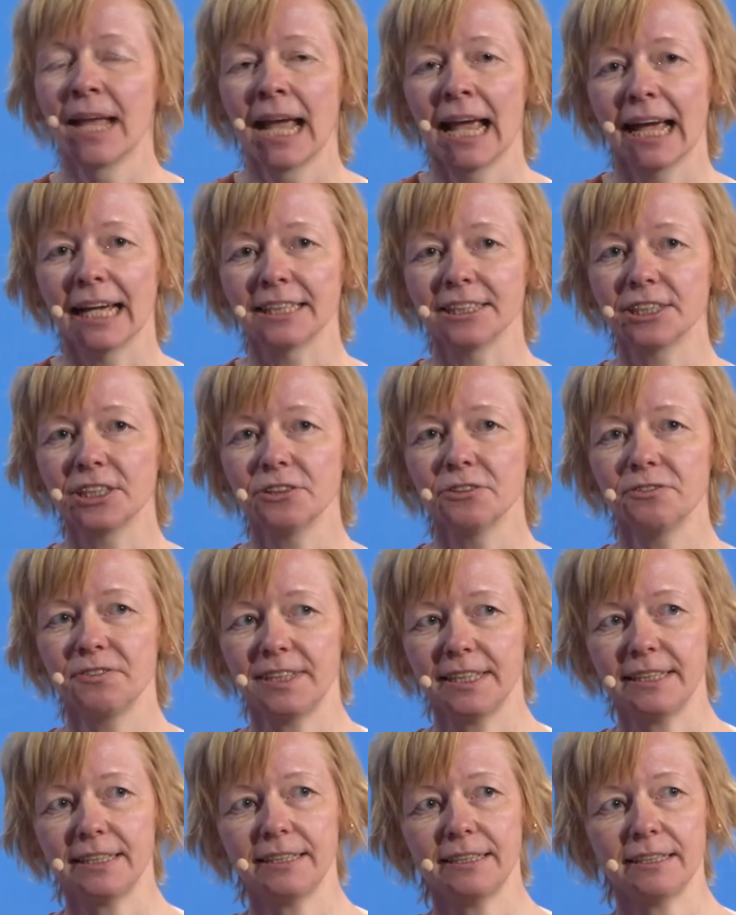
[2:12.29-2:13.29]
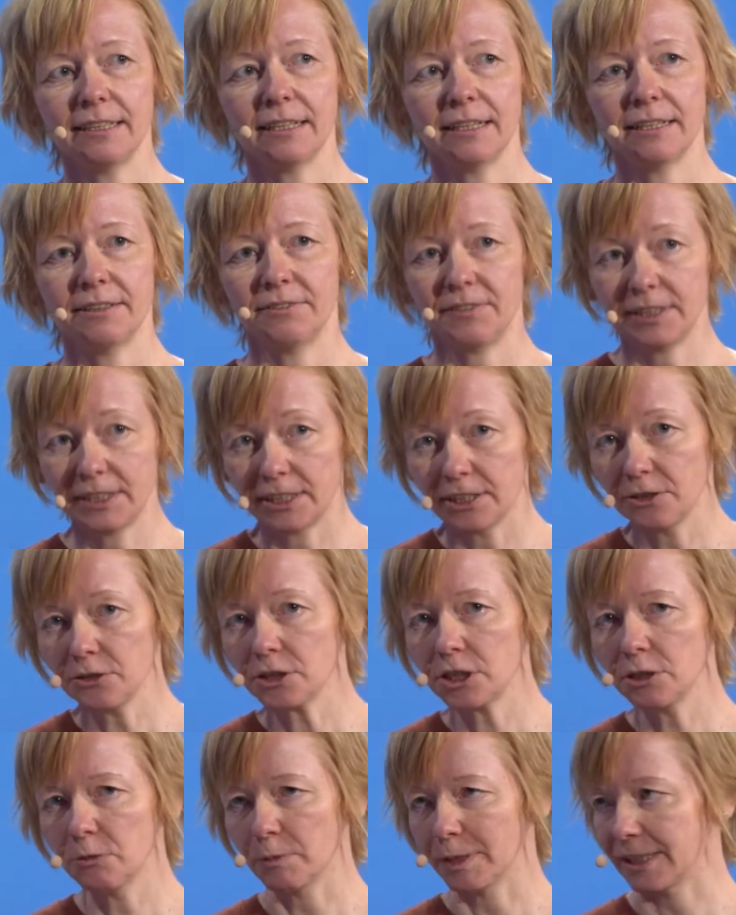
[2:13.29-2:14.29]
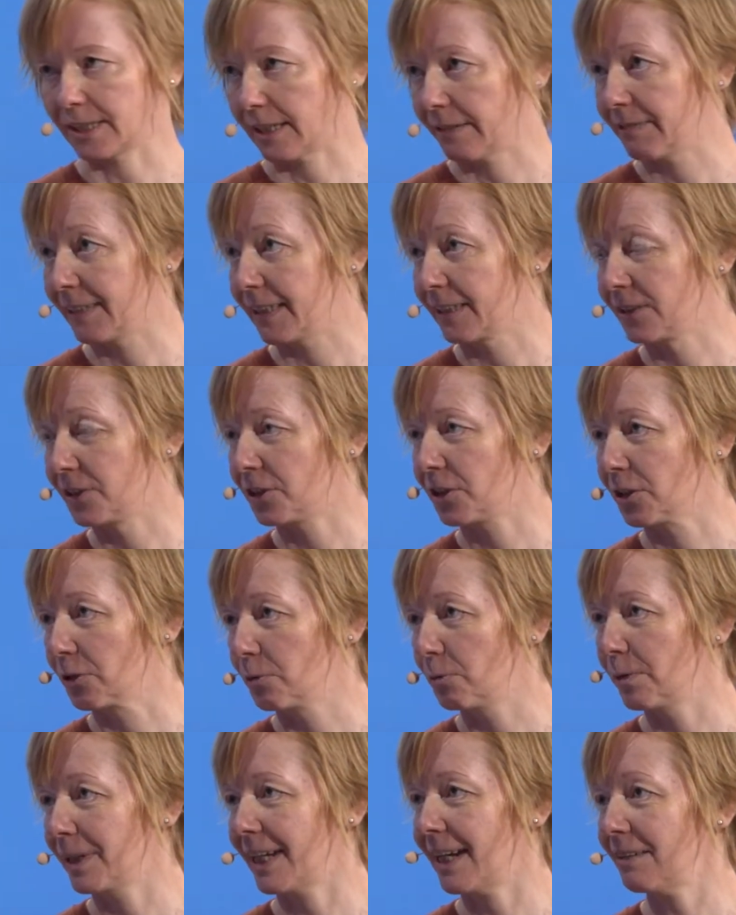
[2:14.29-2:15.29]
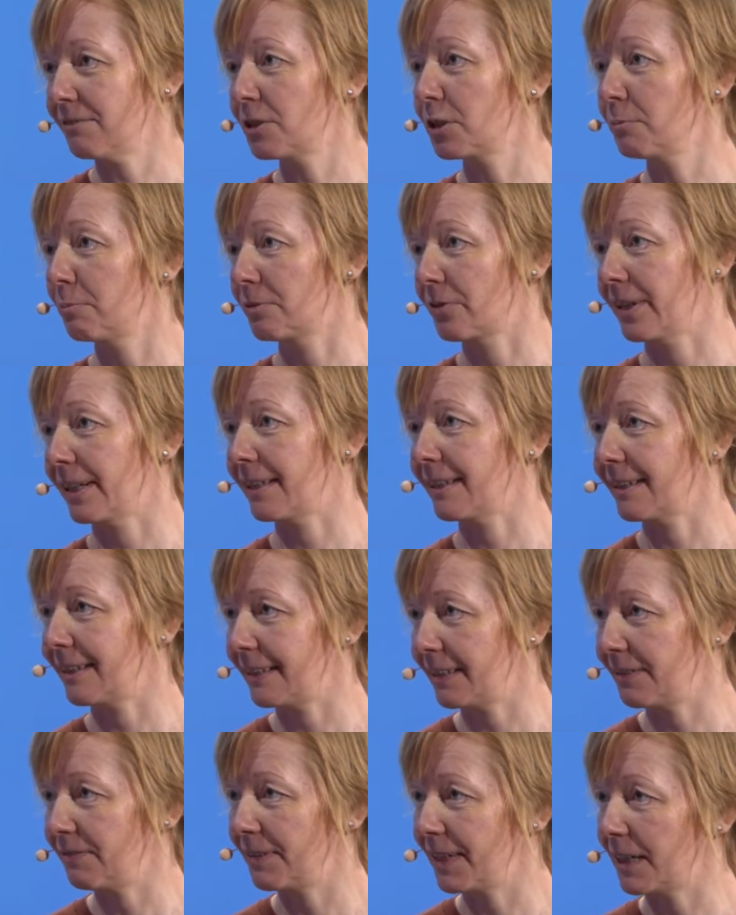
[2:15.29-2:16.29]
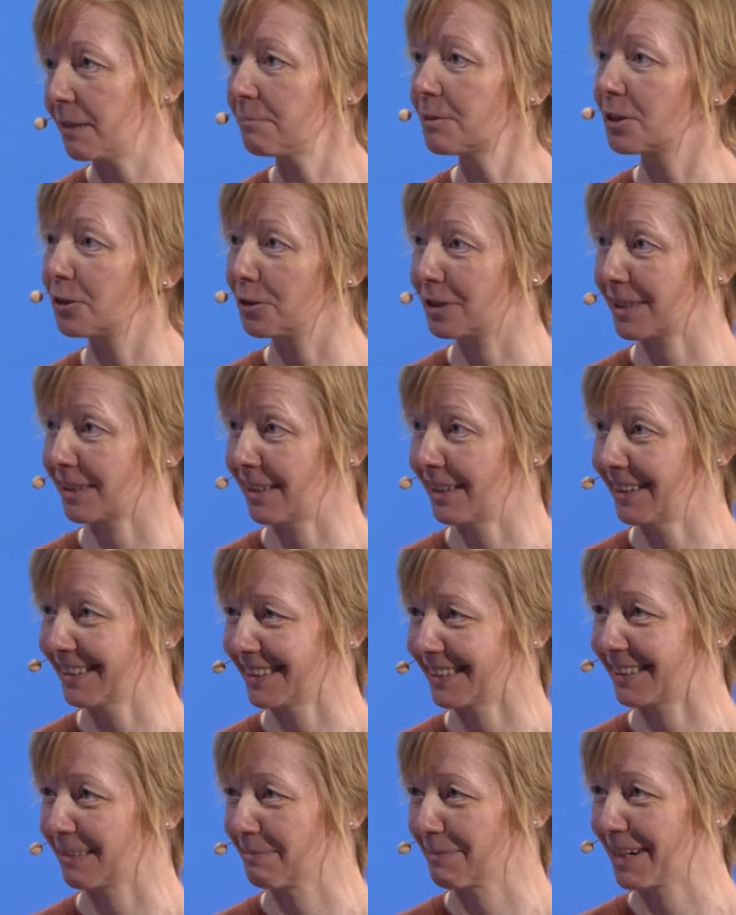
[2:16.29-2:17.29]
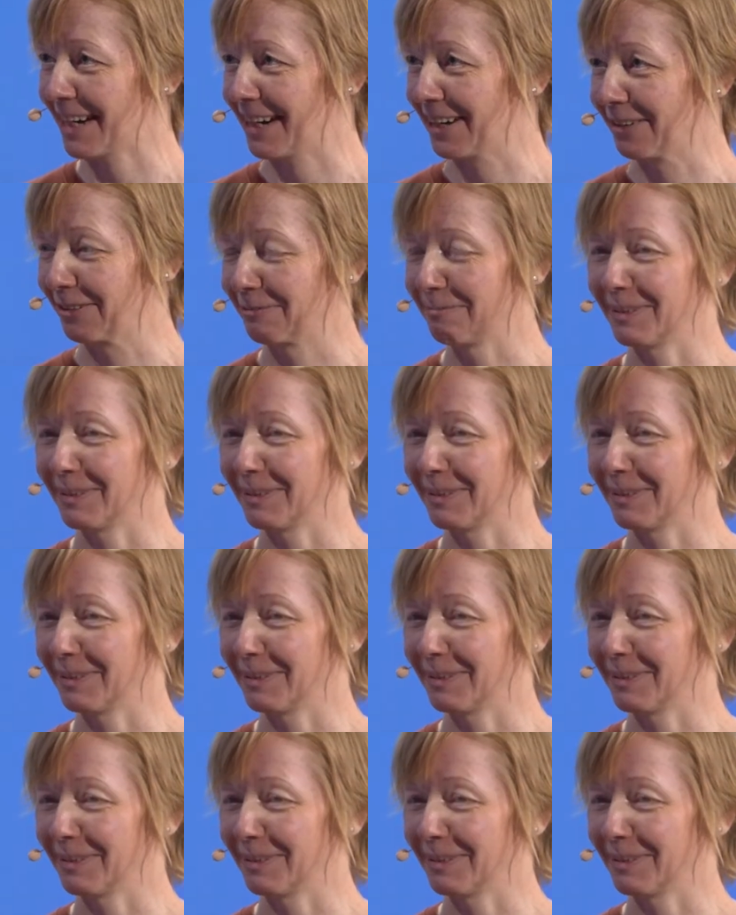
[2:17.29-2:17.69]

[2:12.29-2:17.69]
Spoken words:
And so the solution was evident. So we have to bring EVM to Solana somehow.